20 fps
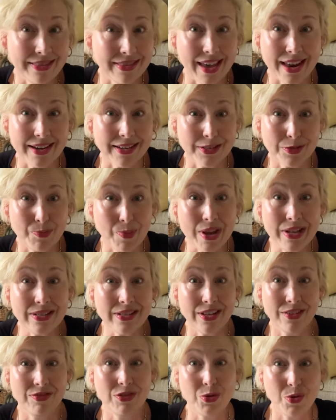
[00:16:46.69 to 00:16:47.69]
that
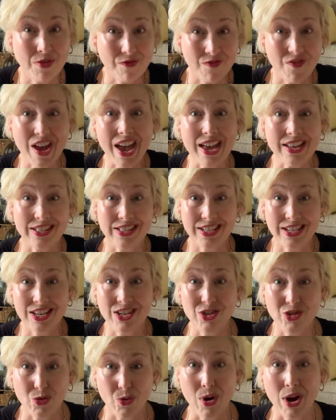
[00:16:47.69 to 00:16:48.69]
expensive to invest
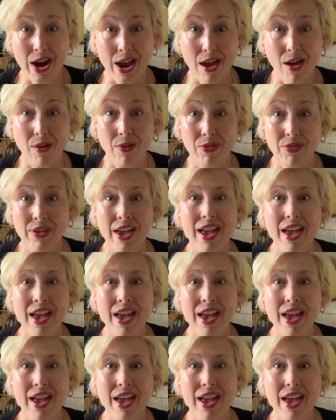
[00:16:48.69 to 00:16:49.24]
in your health.